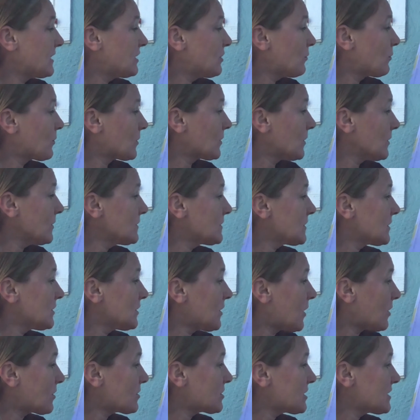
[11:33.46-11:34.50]
the world's
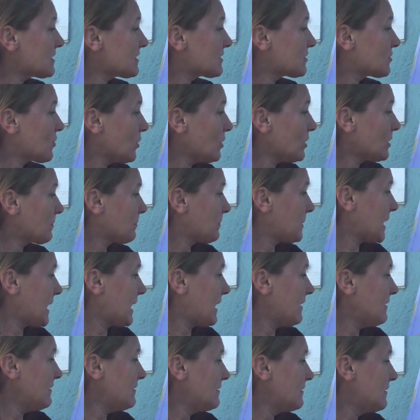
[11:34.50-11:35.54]
largest solar
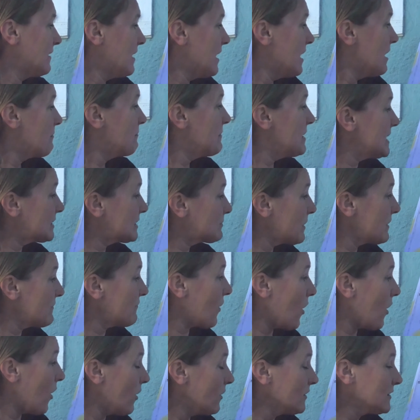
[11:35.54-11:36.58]
plant means we've
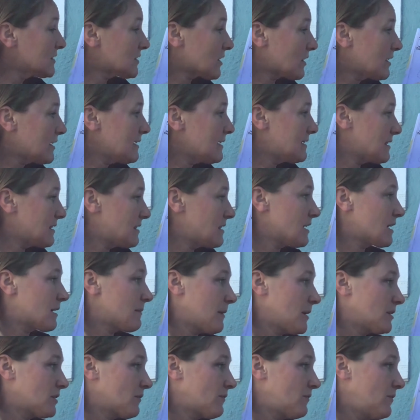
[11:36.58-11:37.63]
all started to think
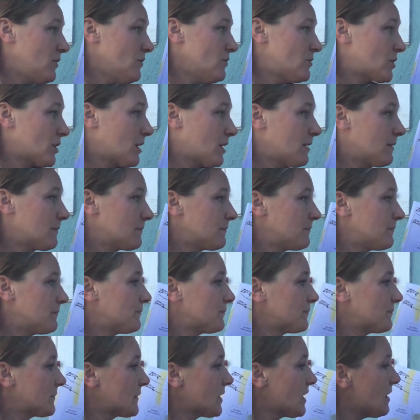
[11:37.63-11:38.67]
about the future.
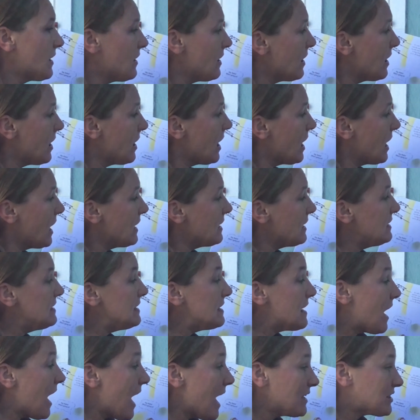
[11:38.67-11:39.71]

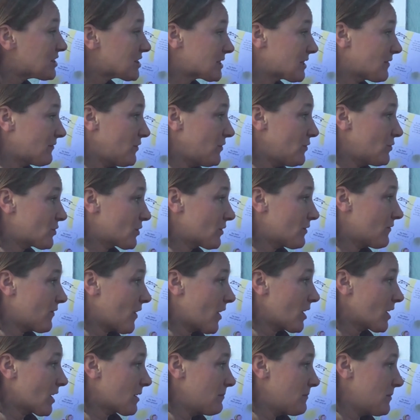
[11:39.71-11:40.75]
Not just the future of
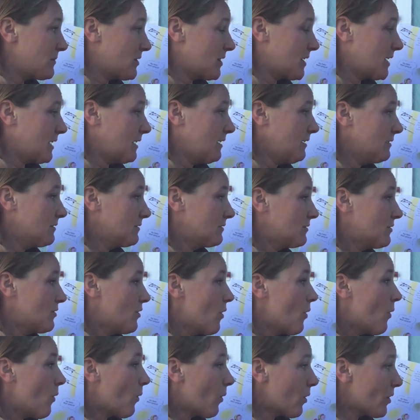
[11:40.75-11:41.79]
our community
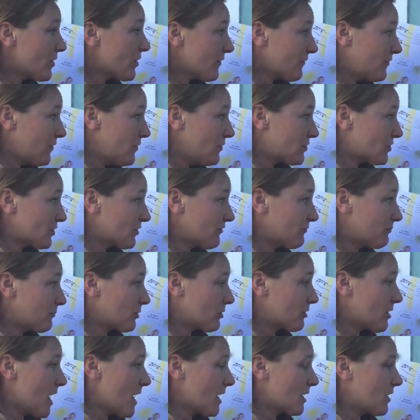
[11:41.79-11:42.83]
or the future of
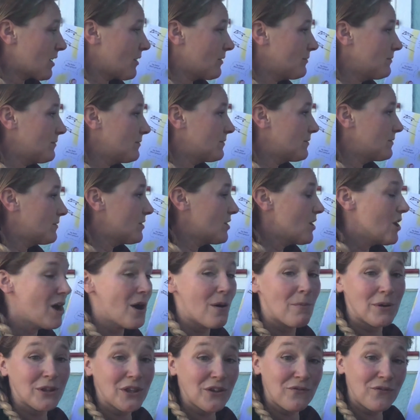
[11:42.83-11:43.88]
Morocco,
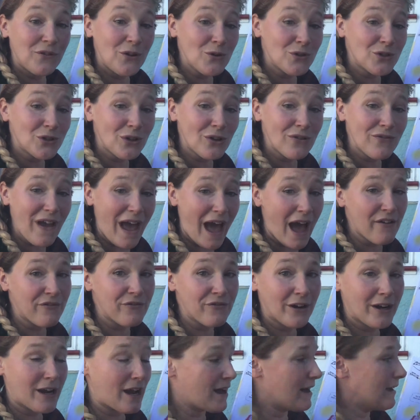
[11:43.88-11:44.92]
but the future of
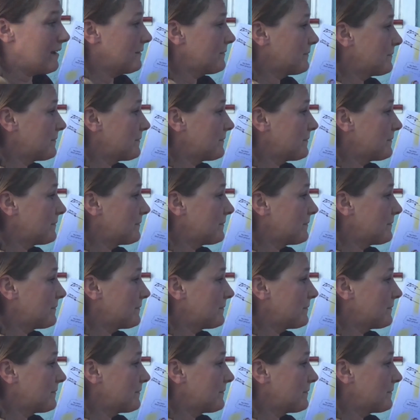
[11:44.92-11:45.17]
Africa.